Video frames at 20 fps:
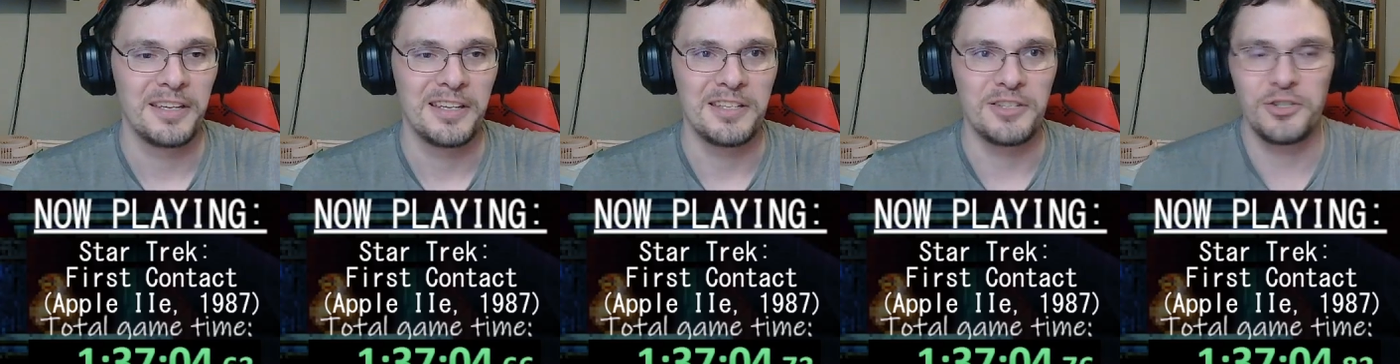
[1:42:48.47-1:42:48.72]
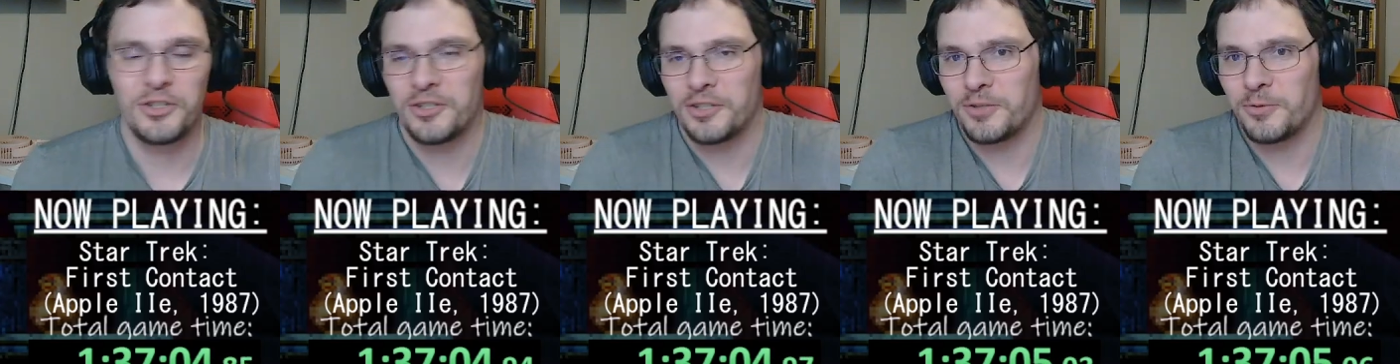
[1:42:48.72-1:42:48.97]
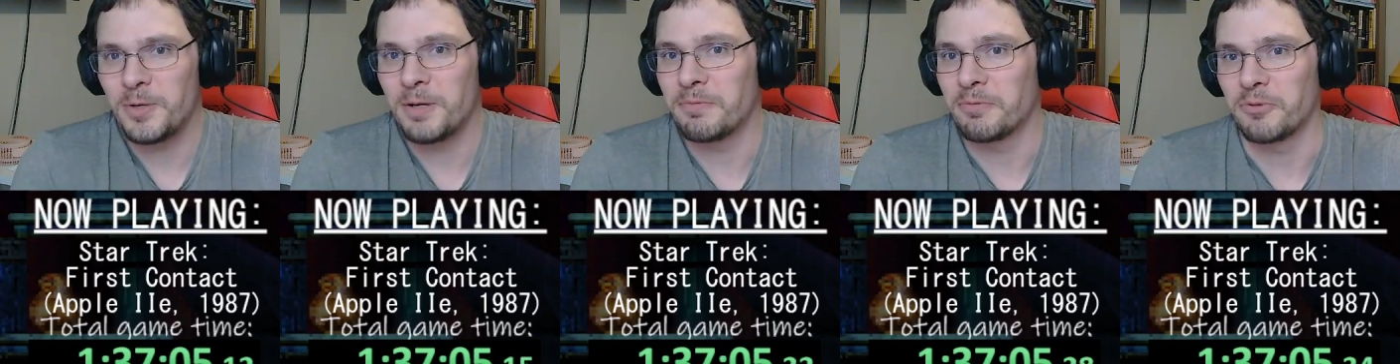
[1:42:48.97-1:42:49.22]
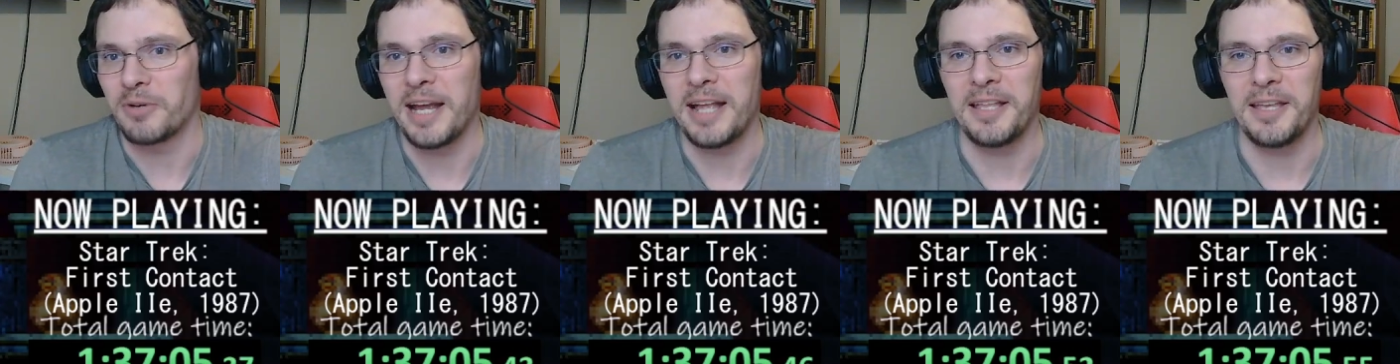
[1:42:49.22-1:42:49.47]
just to have
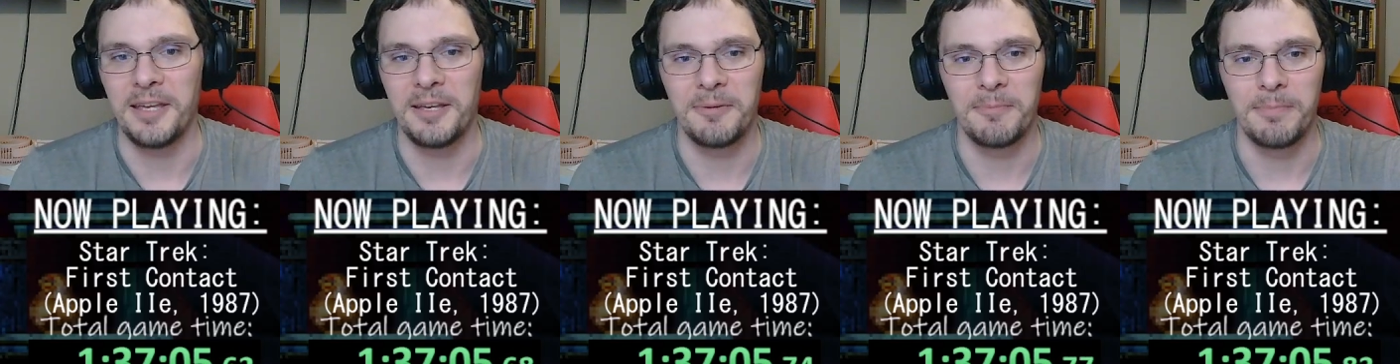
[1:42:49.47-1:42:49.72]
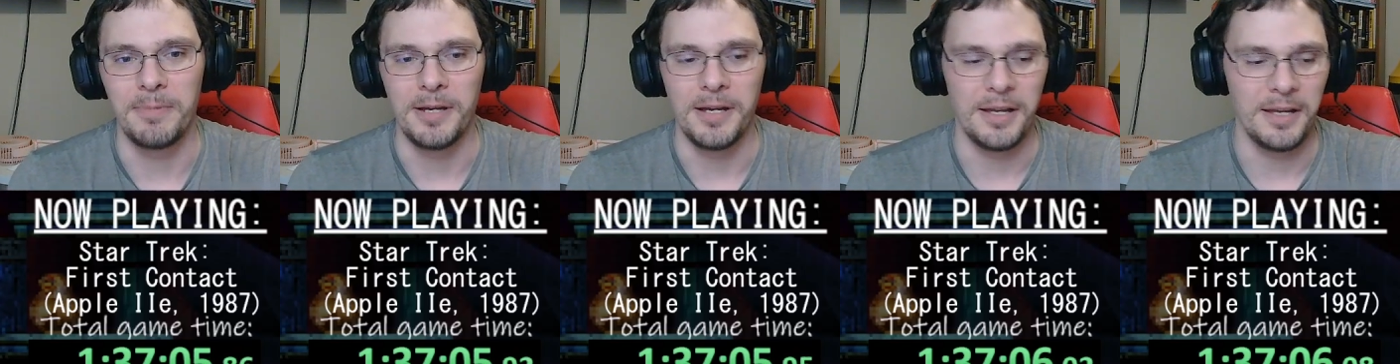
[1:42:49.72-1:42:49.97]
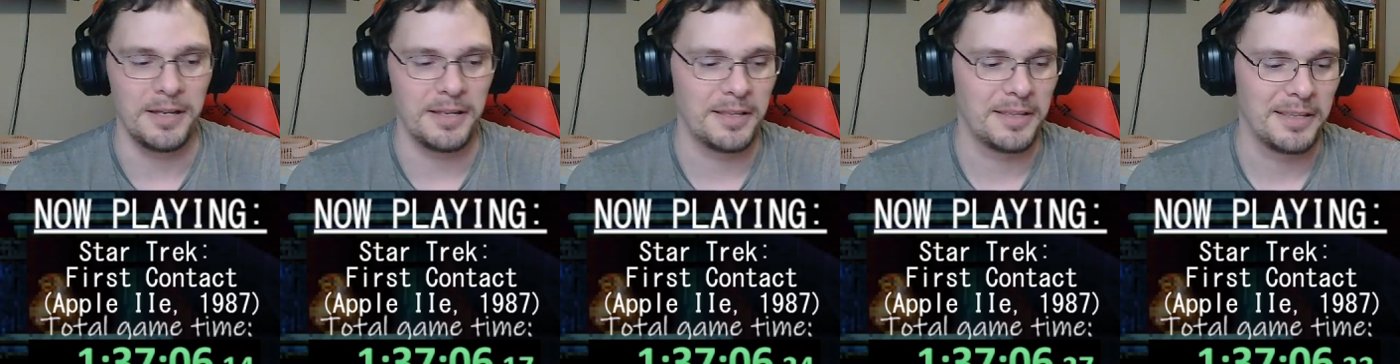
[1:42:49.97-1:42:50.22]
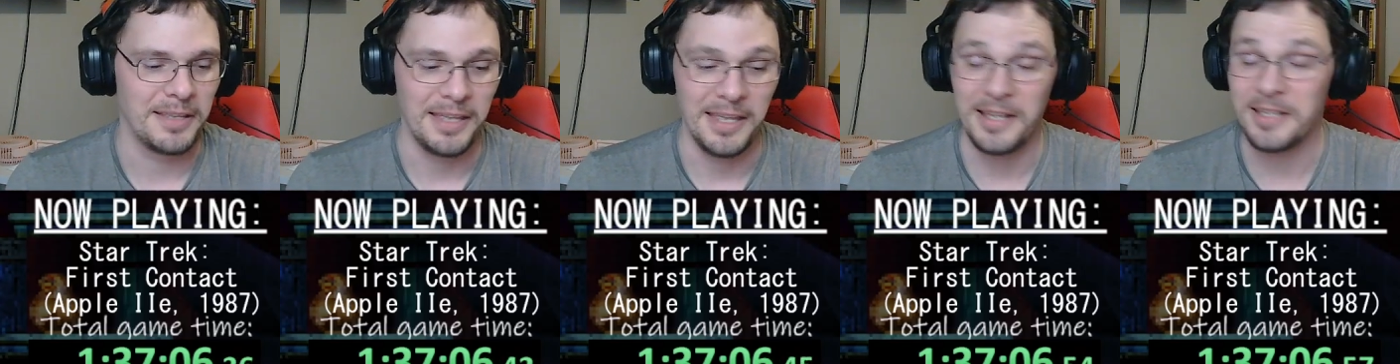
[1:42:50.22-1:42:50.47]
read it, but
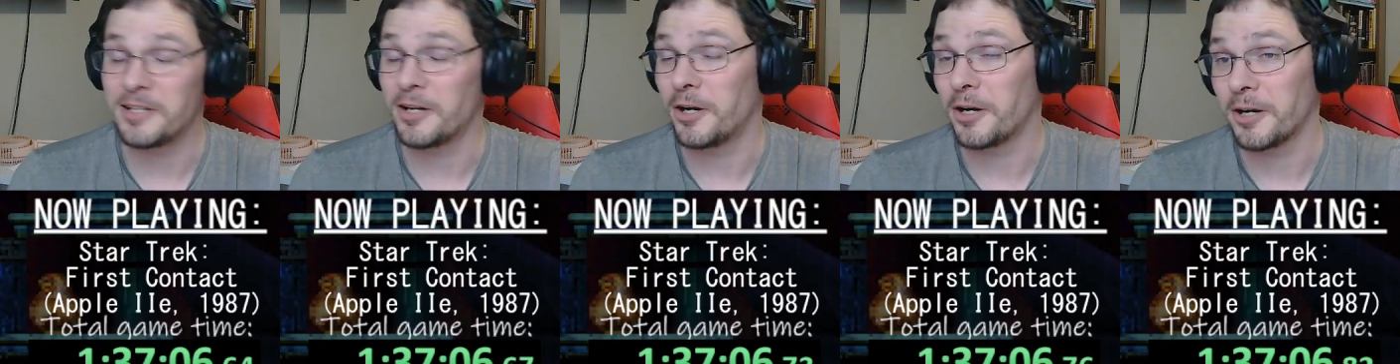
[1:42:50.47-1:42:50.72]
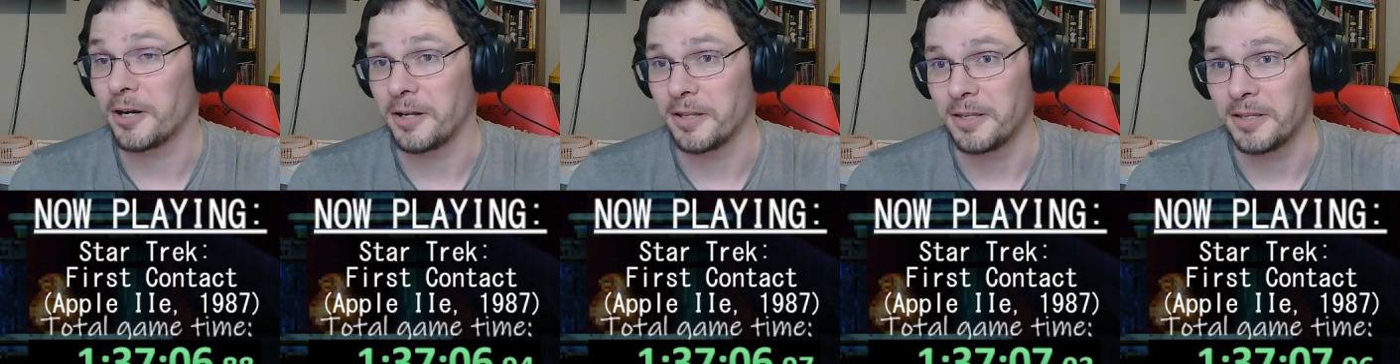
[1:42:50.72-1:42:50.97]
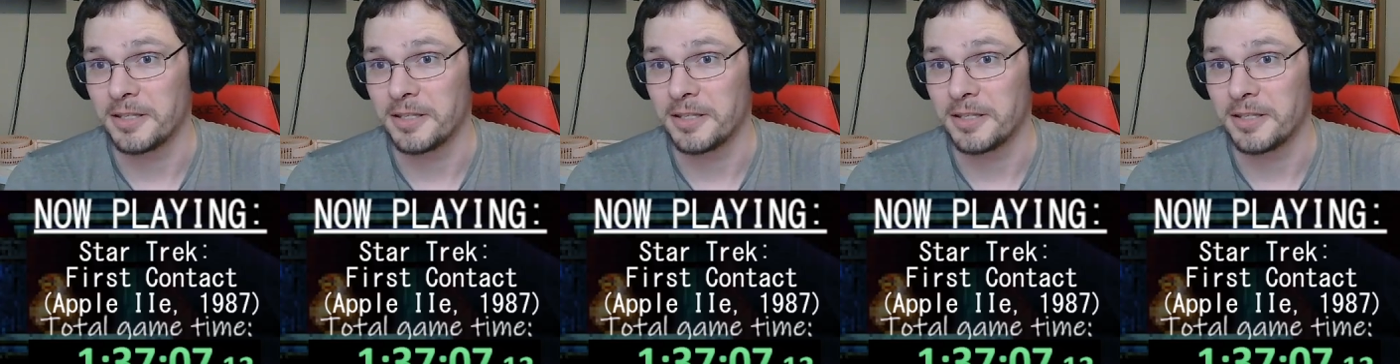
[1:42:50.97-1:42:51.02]
it's hard.